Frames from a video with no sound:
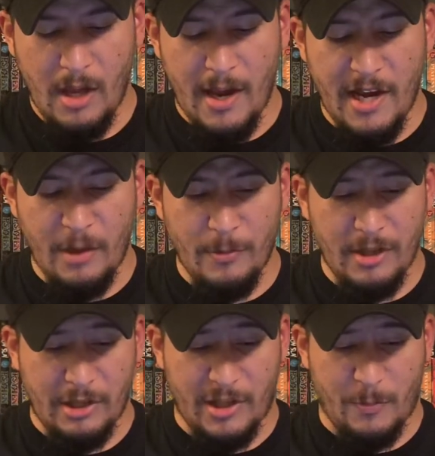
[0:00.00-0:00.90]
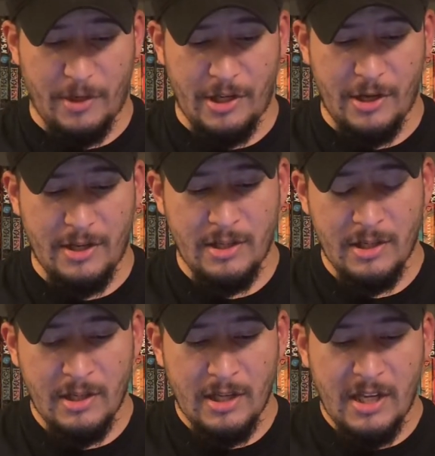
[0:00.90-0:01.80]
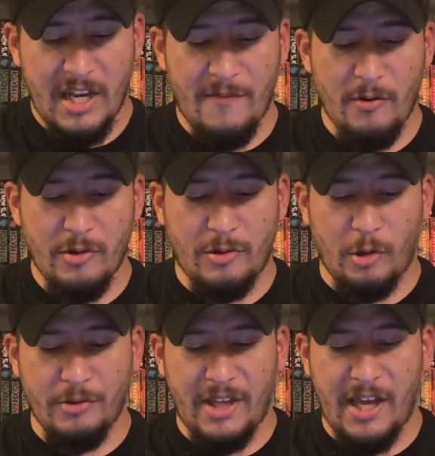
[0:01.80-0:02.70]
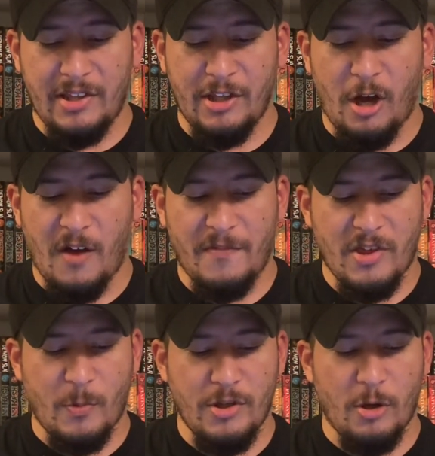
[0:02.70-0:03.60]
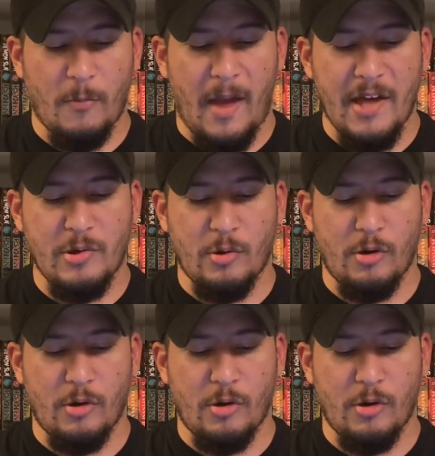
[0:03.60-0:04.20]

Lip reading: Another one that looks pretty good. Never a dull day at the office when you're a magical